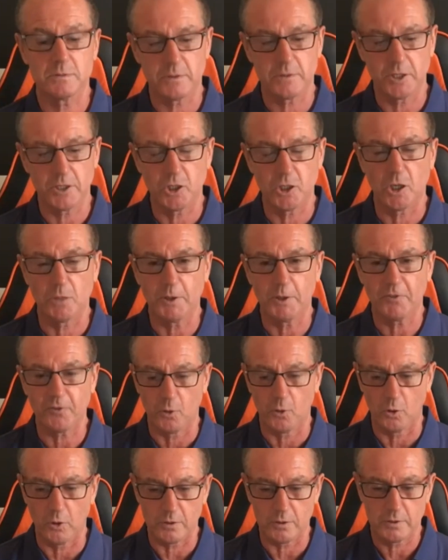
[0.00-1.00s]
the year
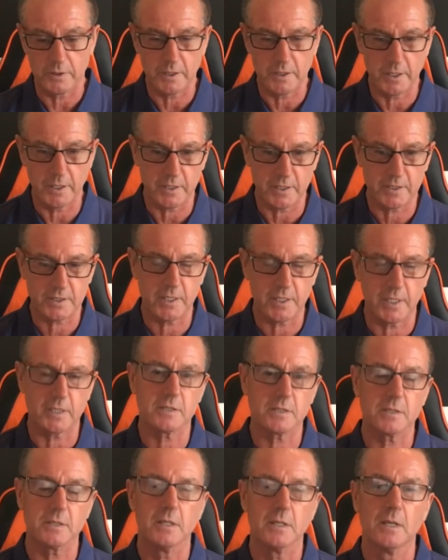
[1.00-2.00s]
before
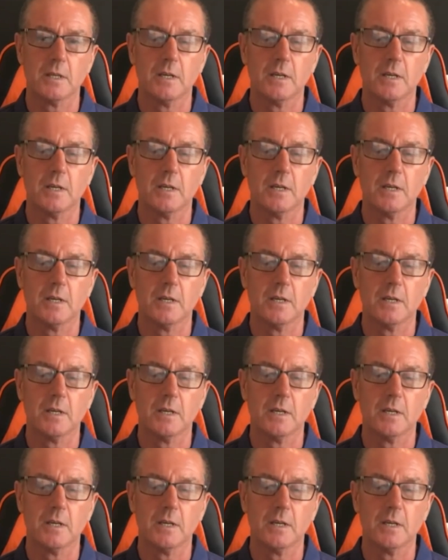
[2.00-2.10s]
'86.